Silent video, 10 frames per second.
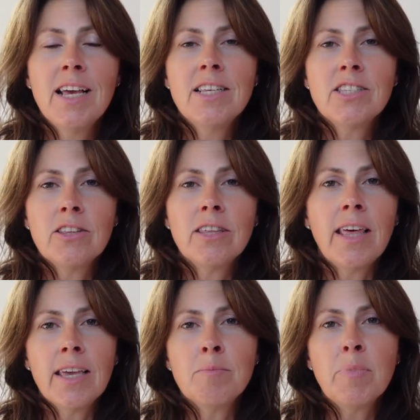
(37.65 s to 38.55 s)
so that
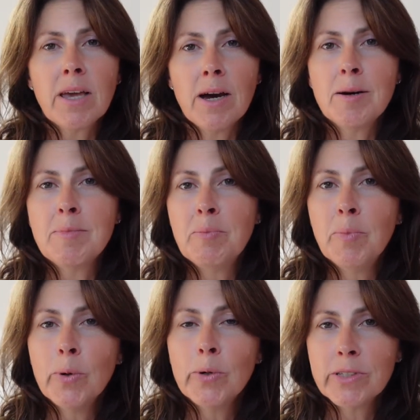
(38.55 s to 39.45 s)
they can become
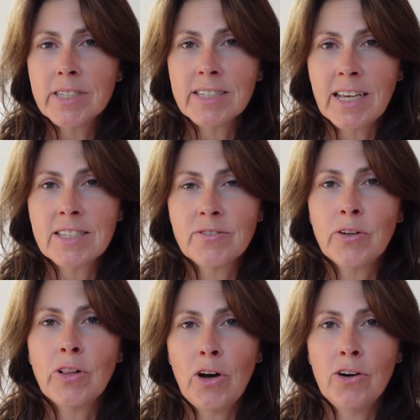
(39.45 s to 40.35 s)
more
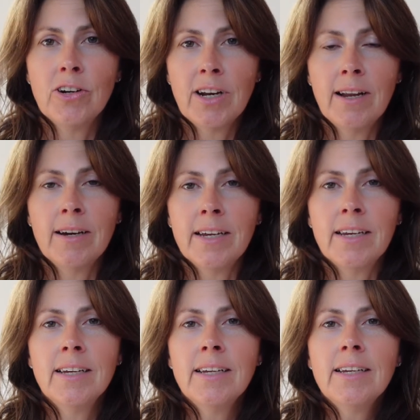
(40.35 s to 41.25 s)
successful online.